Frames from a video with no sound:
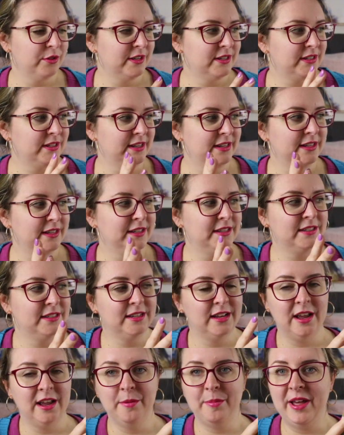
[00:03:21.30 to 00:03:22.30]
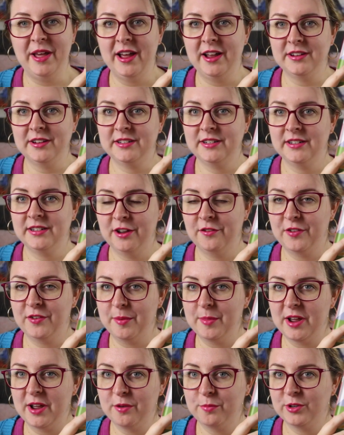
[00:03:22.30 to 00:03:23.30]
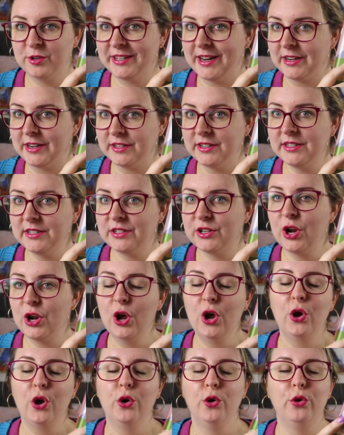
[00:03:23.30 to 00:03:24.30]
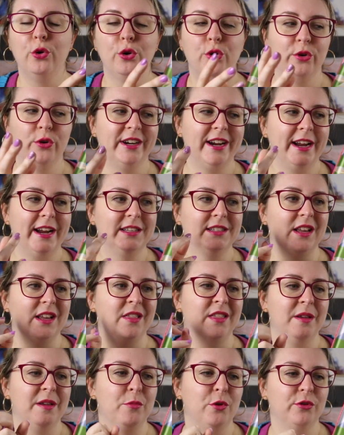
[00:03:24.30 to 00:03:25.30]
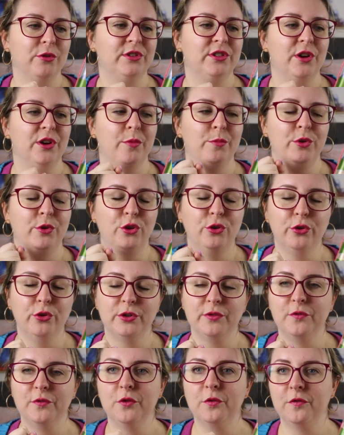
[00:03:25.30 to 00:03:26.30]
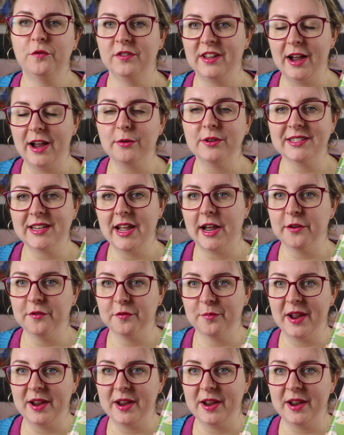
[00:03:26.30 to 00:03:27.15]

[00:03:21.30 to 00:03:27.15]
this is about a female protagonist who creates the most beautiful flowers out of